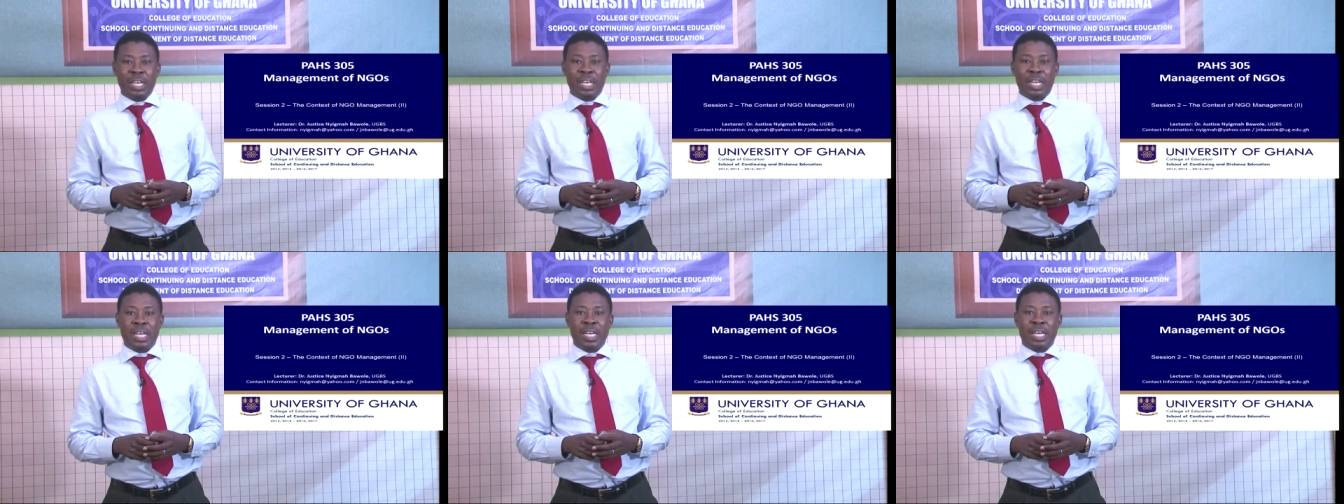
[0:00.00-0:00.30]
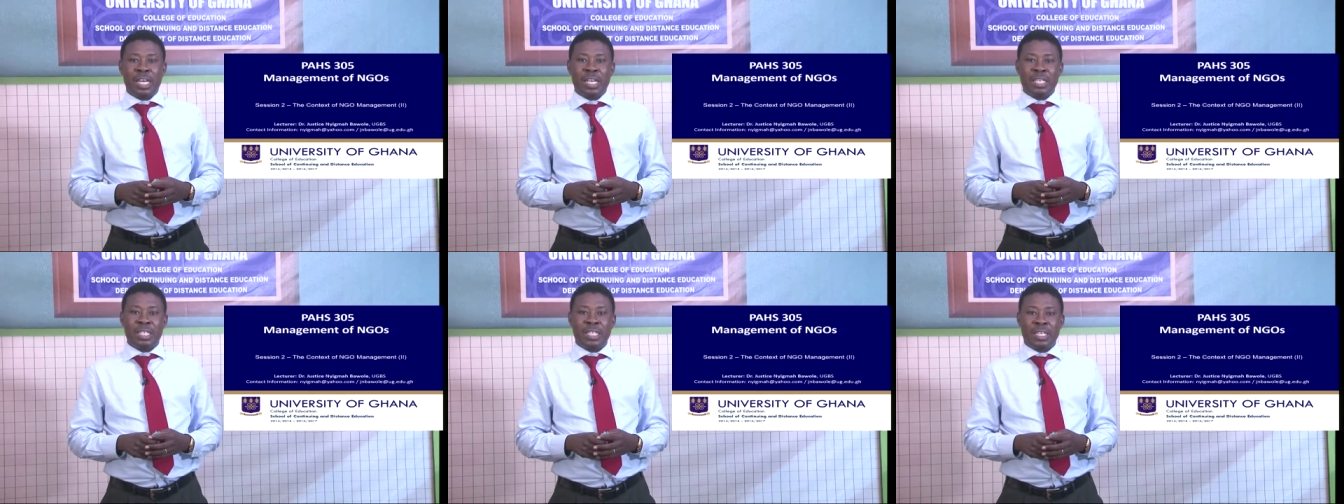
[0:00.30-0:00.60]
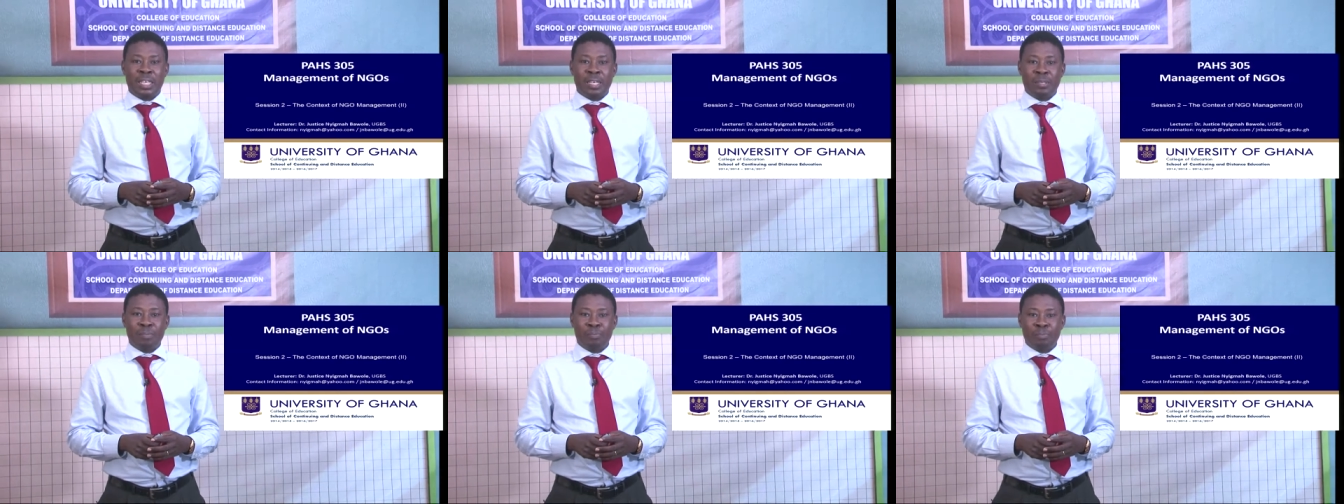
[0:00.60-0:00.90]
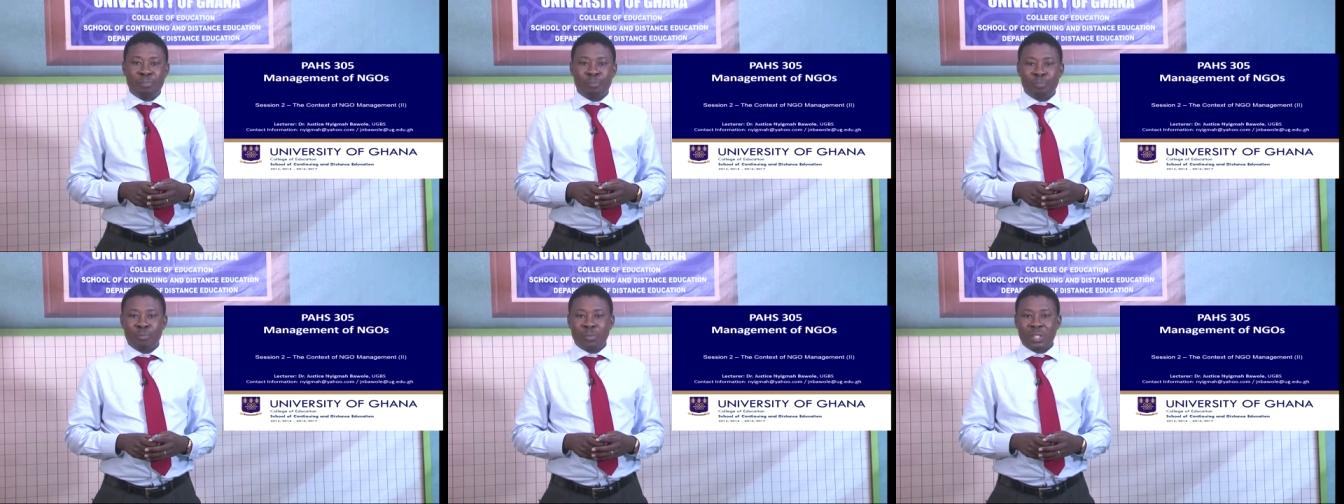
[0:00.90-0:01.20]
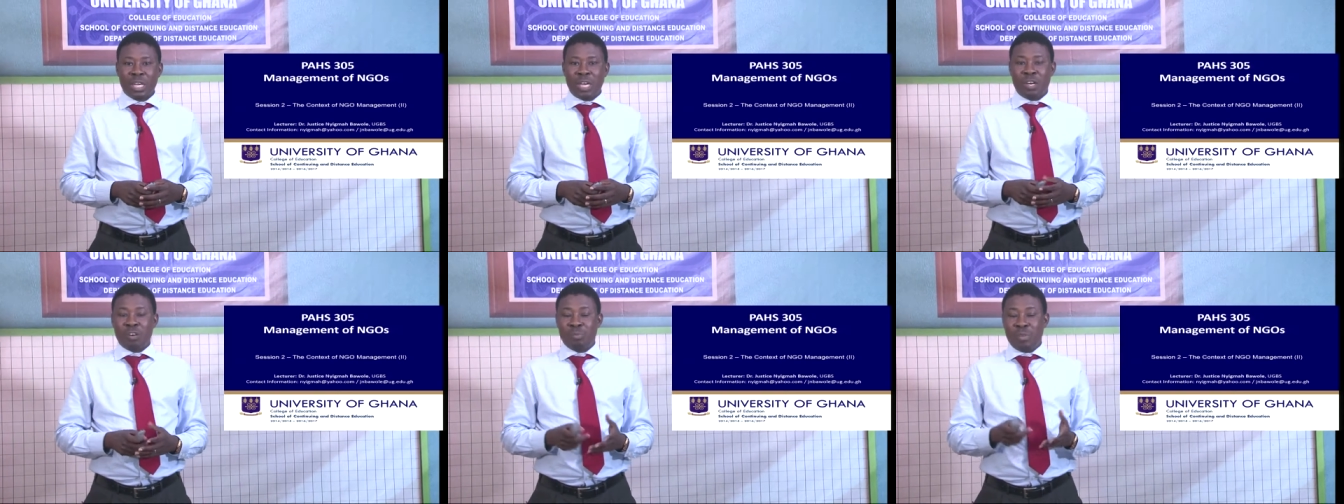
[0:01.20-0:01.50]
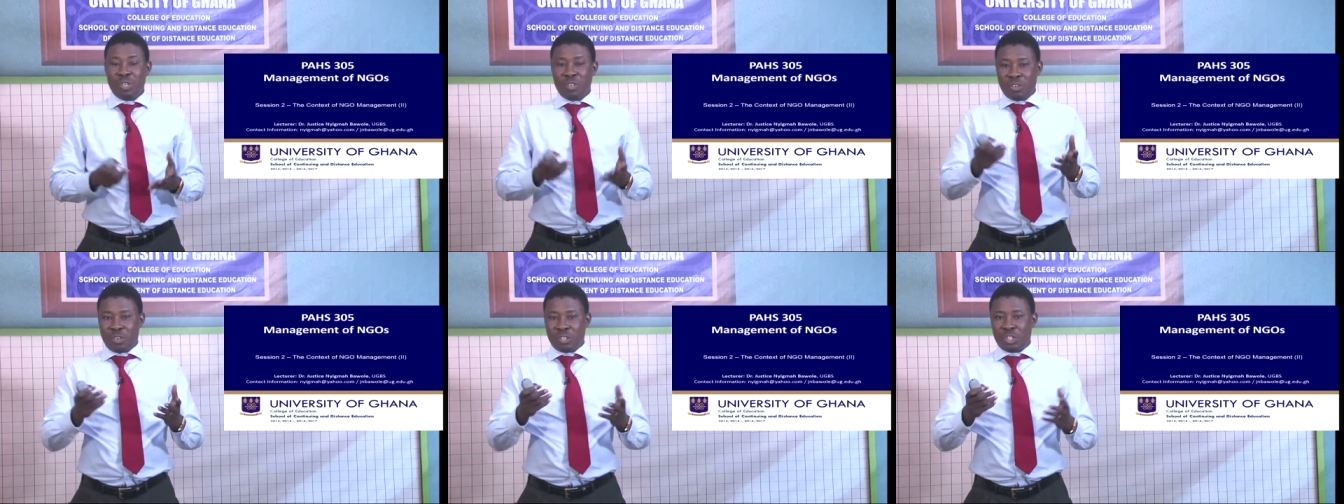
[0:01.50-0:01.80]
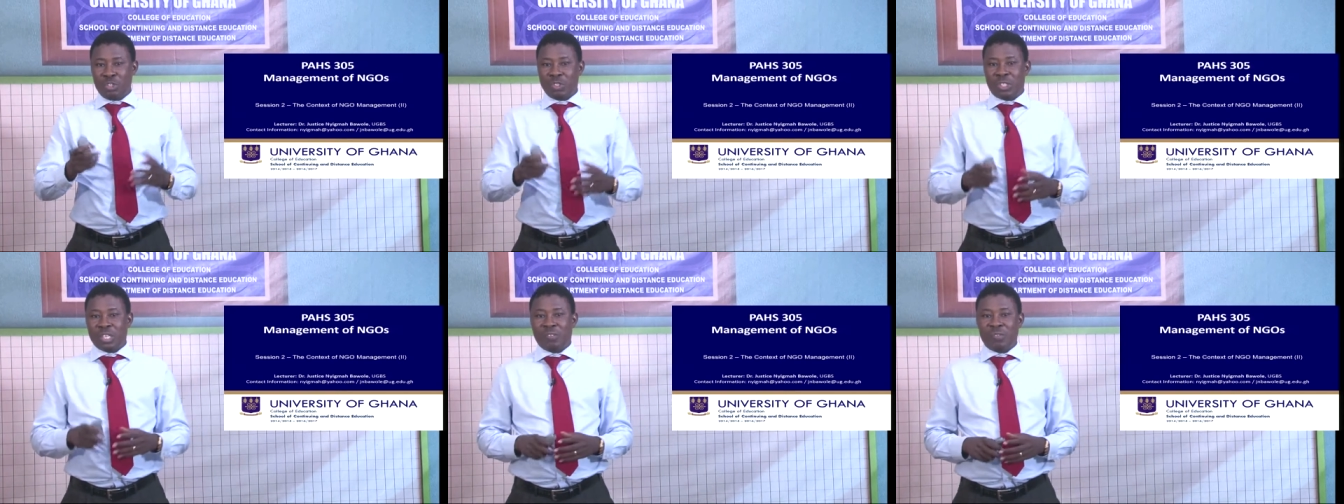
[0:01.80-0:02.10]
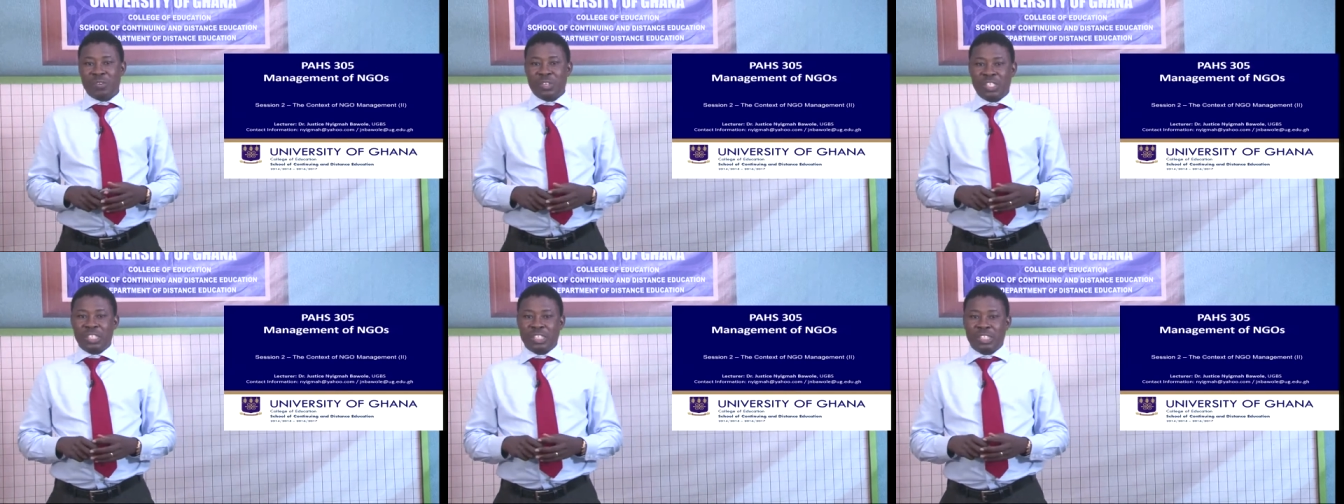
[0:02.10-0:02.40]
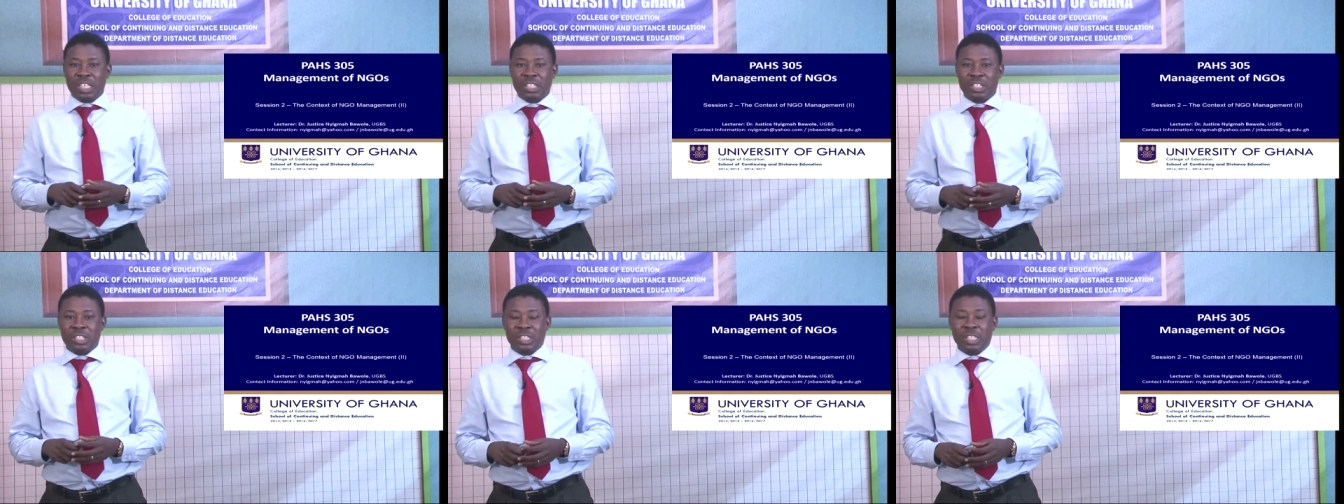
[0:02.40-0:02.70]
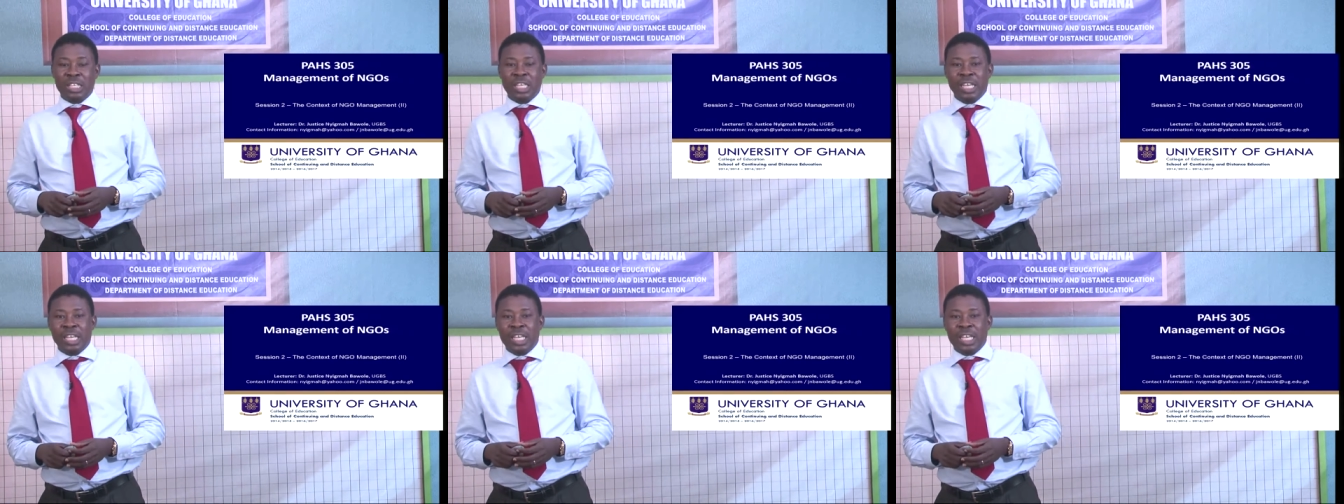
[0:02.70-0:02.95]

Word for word: and um, I'll be your tutor for this session.